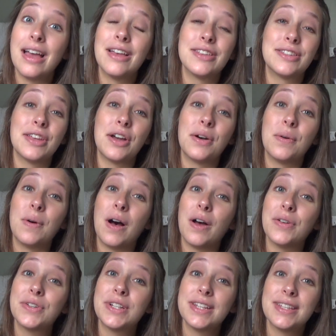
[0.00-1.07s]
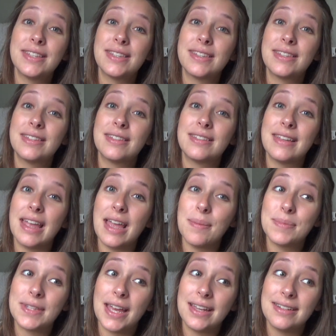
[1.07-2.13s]
So I'll just stay
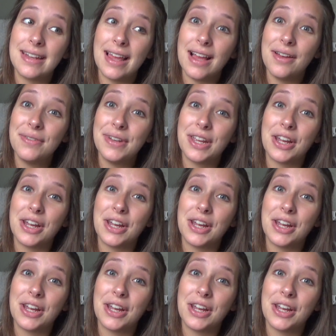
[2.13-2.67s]
upside down,